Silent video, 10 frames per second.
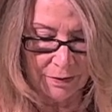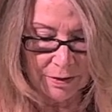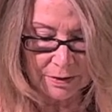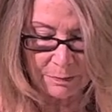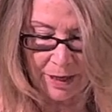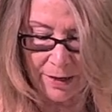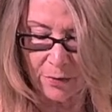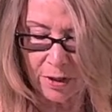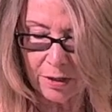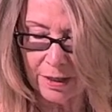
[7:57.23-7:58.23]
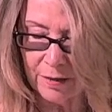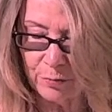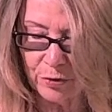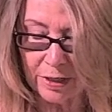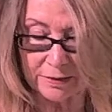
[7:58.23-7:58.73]
This power
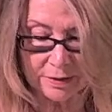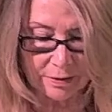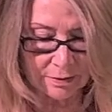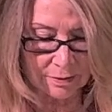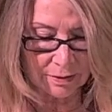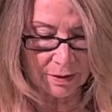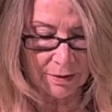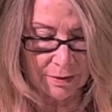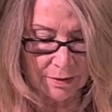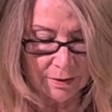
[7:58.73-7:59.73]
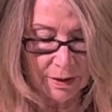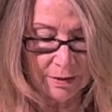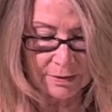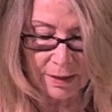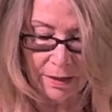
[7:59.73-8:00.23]
and presence
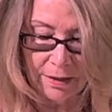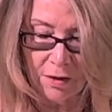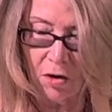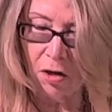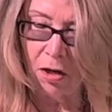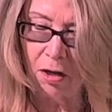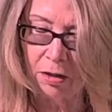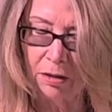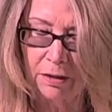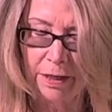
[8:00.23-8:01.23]
is in all